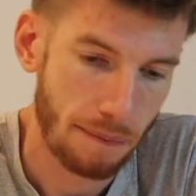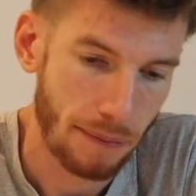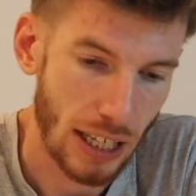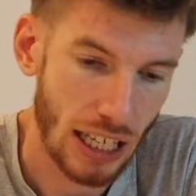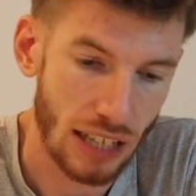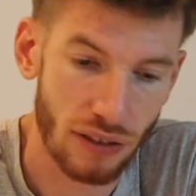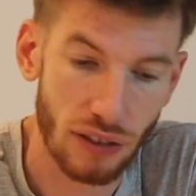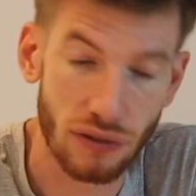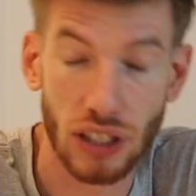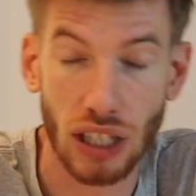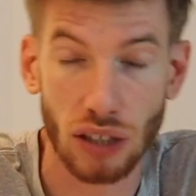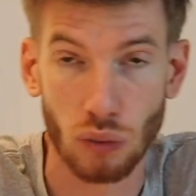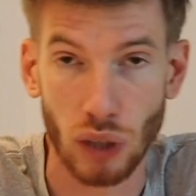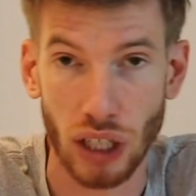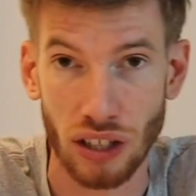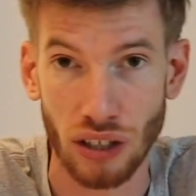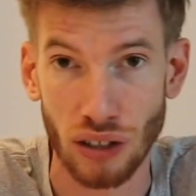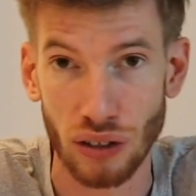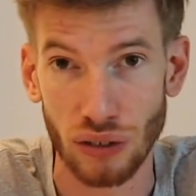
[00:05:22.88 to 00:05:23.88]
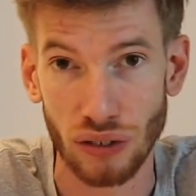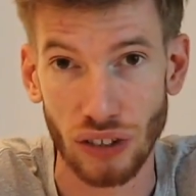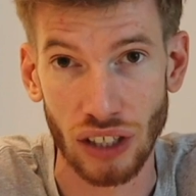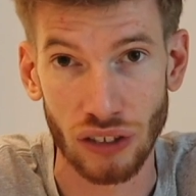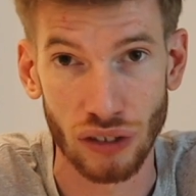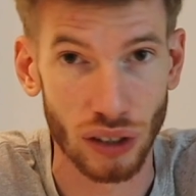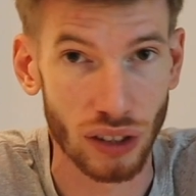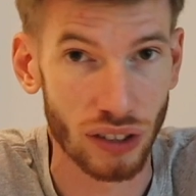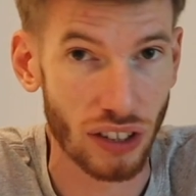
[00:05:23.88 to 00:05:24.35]
if you've done one of those,
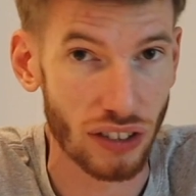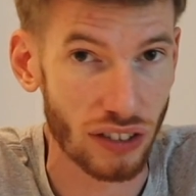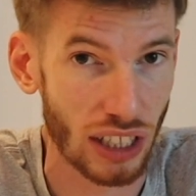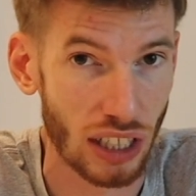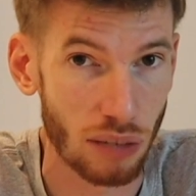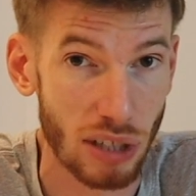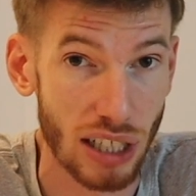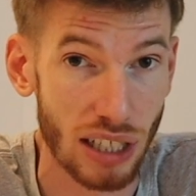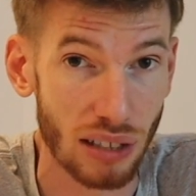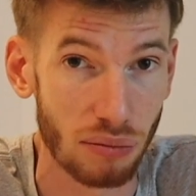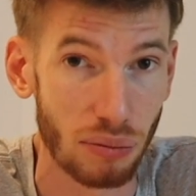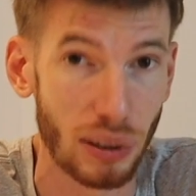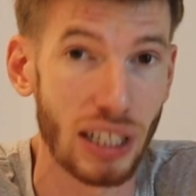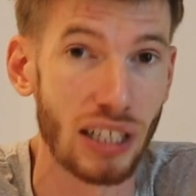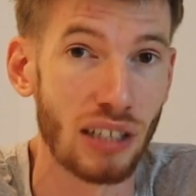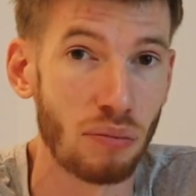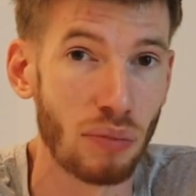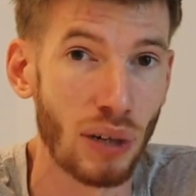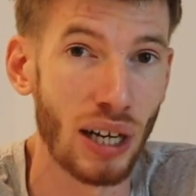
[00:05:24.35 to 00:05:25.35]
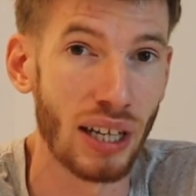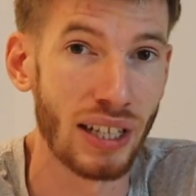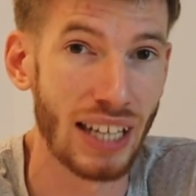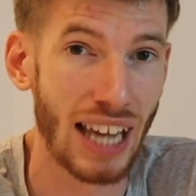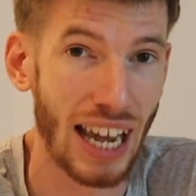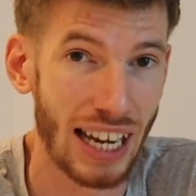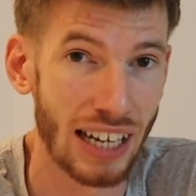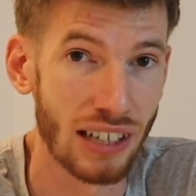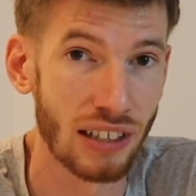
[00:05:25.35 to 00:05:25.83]
as long as it's going to be completed by
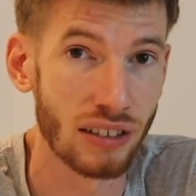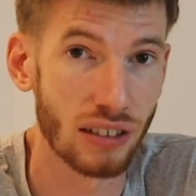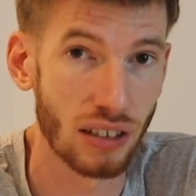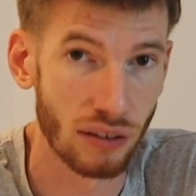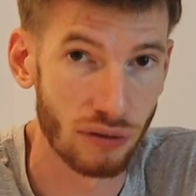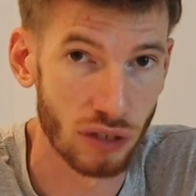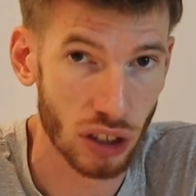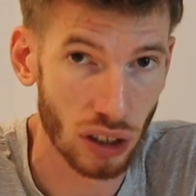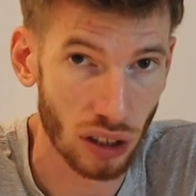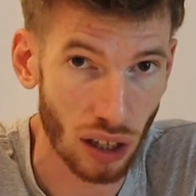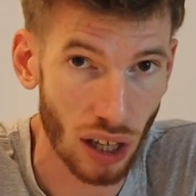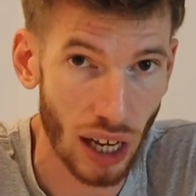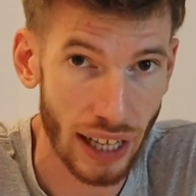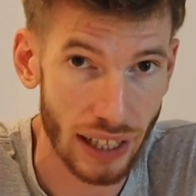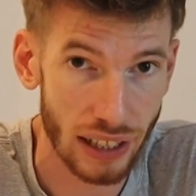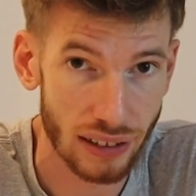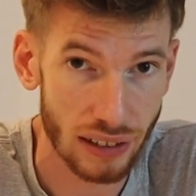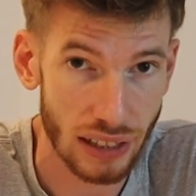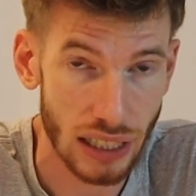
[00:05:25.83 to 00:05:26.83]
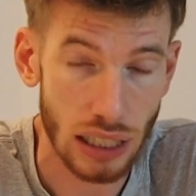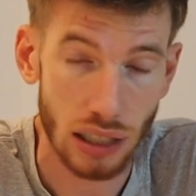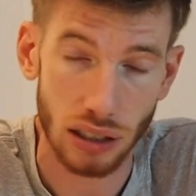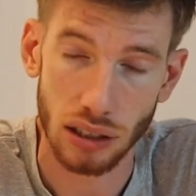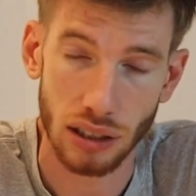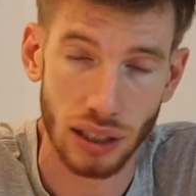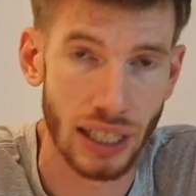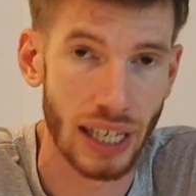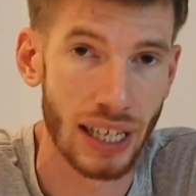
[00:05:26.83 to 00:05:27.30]
the end of July this year,
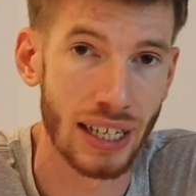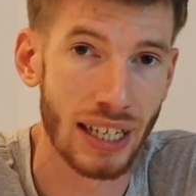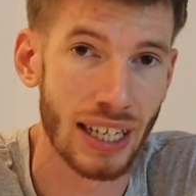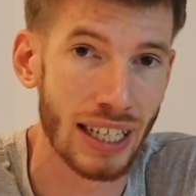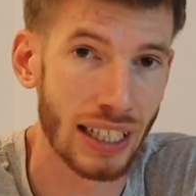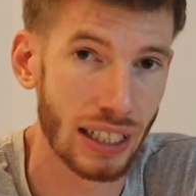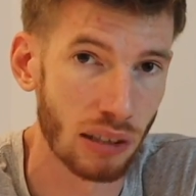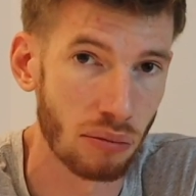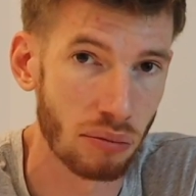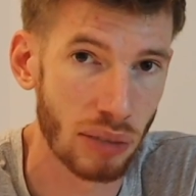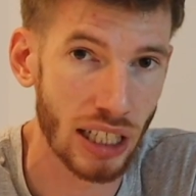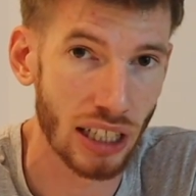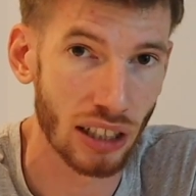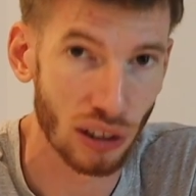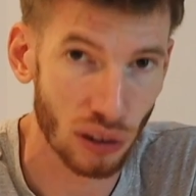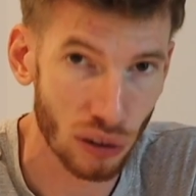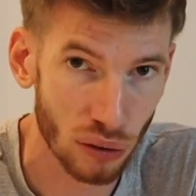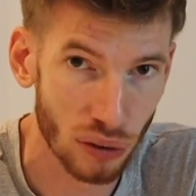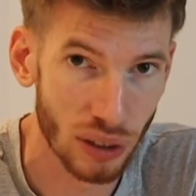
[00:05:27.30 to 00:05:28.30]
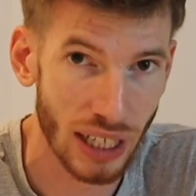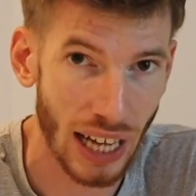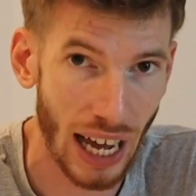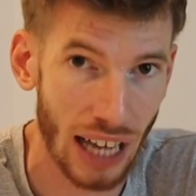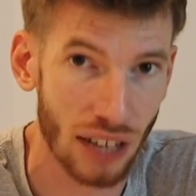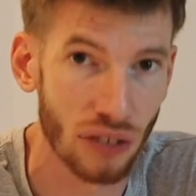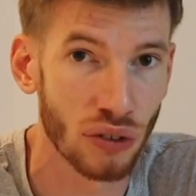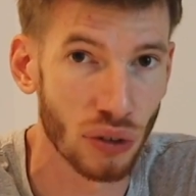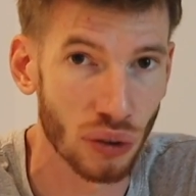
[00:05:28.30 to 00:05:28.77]
then it can be included
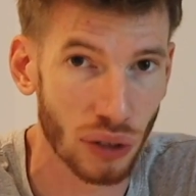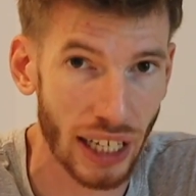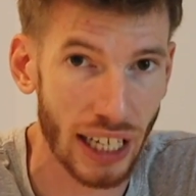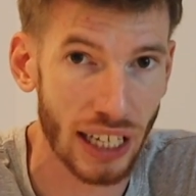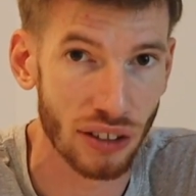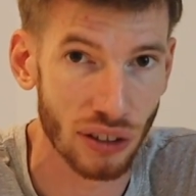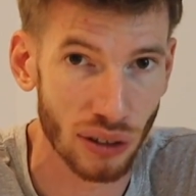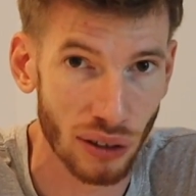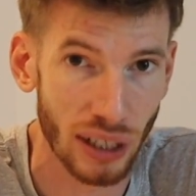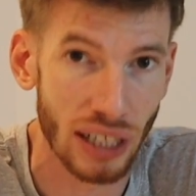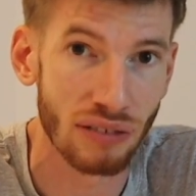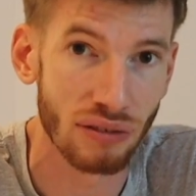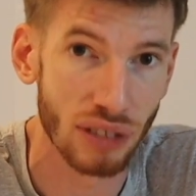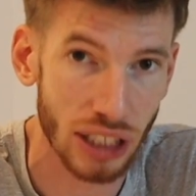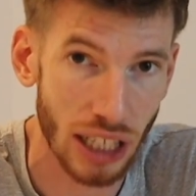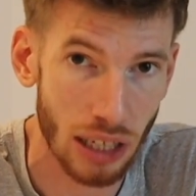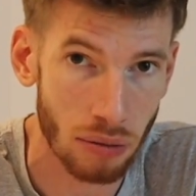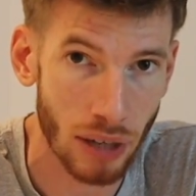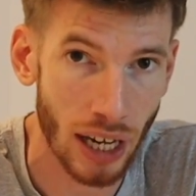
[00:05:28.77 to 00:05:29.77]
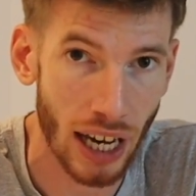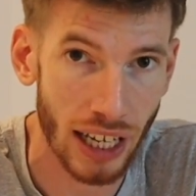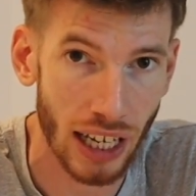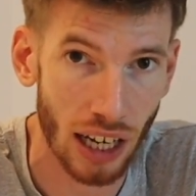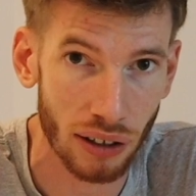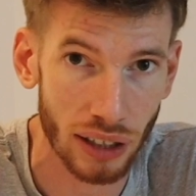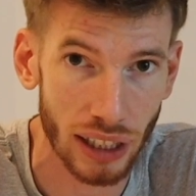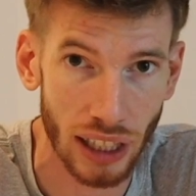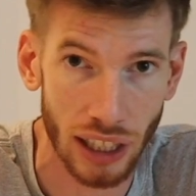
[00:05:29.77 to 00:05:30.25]
as your key degree for GPA
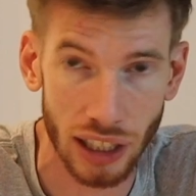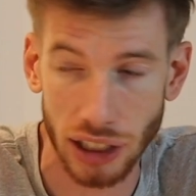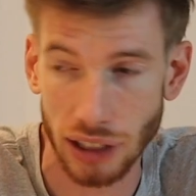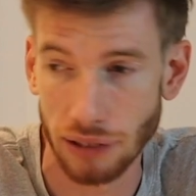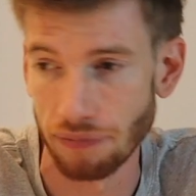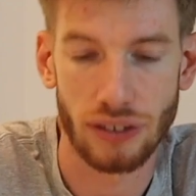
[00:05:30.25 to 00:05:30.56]
calculation.